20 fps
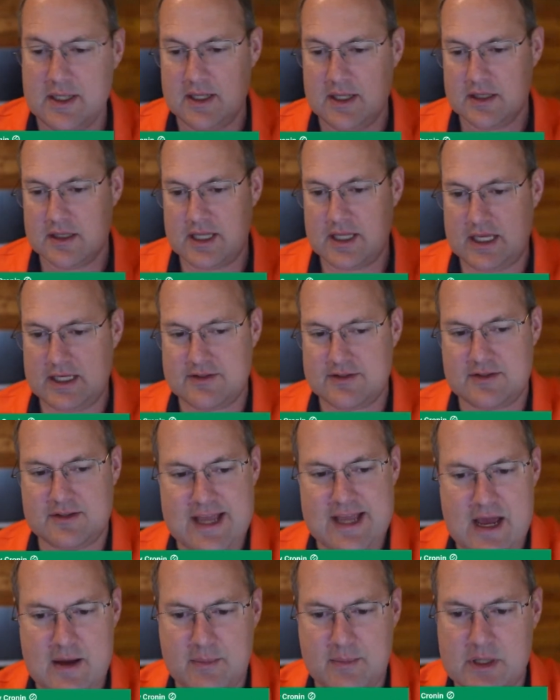Links
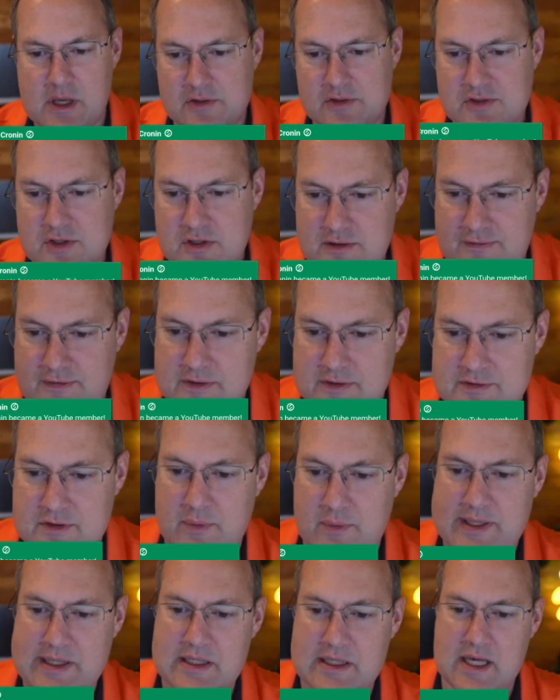down below, should you feel so
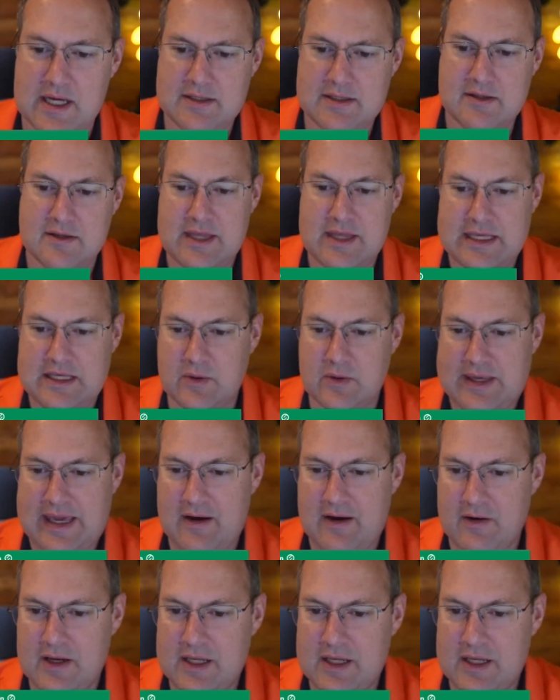inclined. Thank you, Gary.